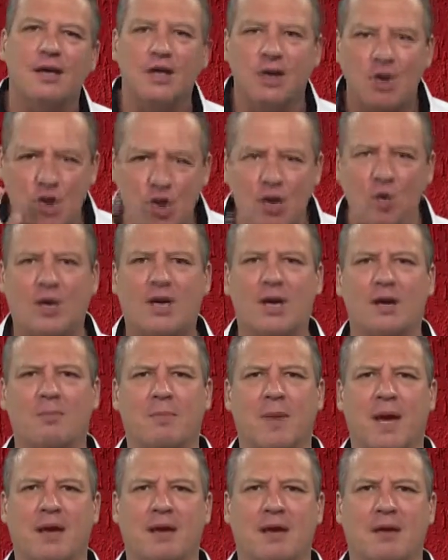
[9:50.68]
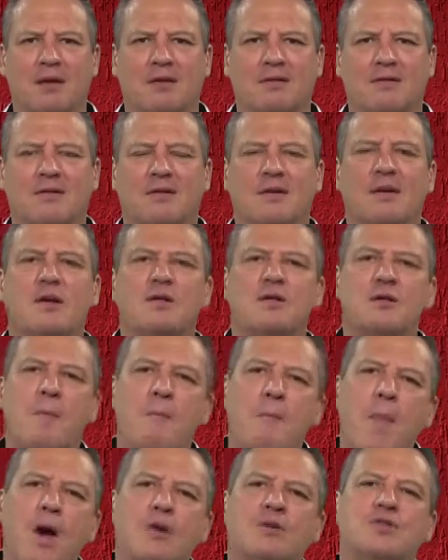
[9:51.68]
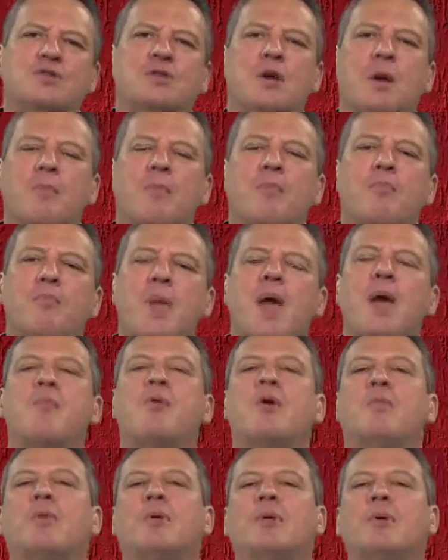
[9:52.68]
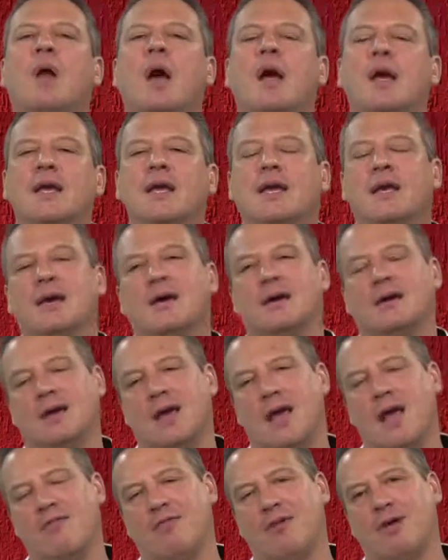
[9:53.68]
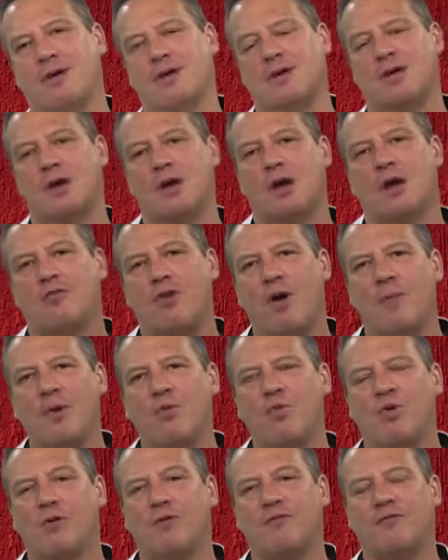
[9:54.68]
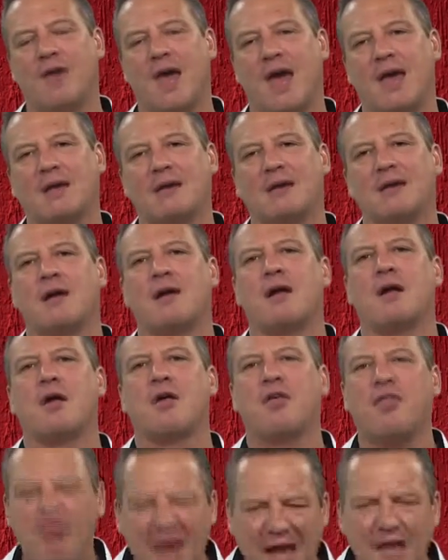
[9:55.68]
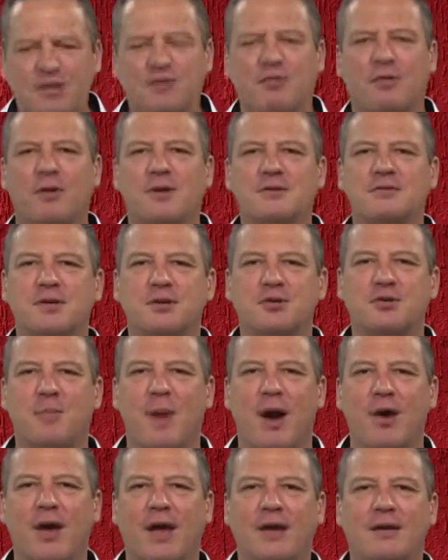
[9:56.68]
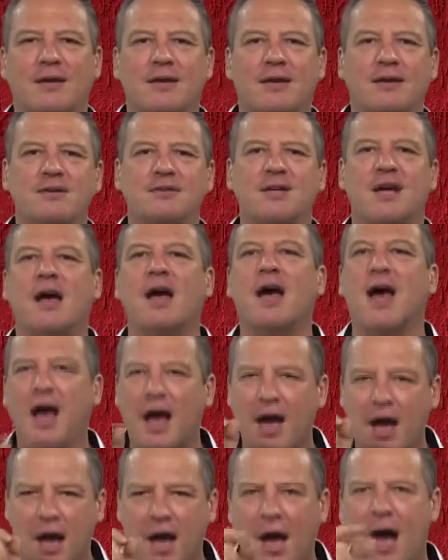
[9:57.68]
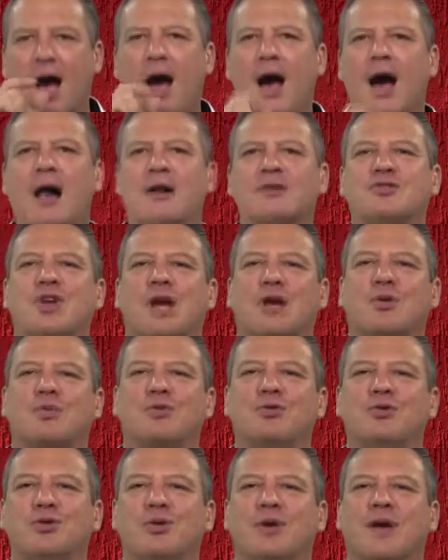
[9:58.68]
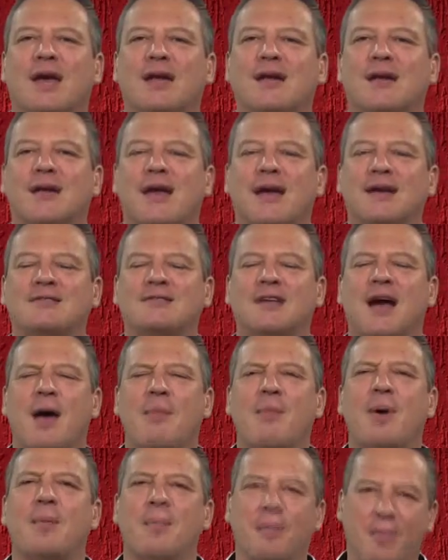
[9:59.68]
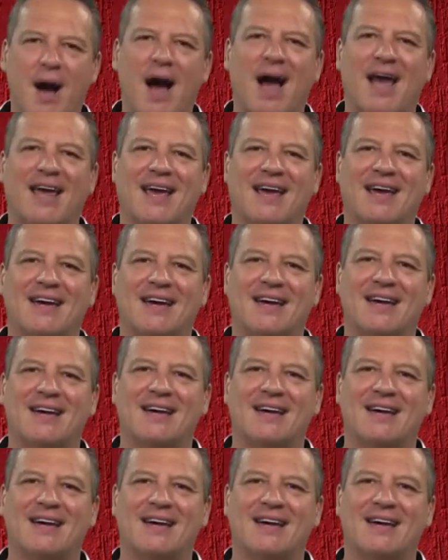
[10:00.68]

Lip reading: you can make it the most memorable year ever. From me, Wolfgang, thanks for listening to my rantings. I'll chat with you again next time. Bye.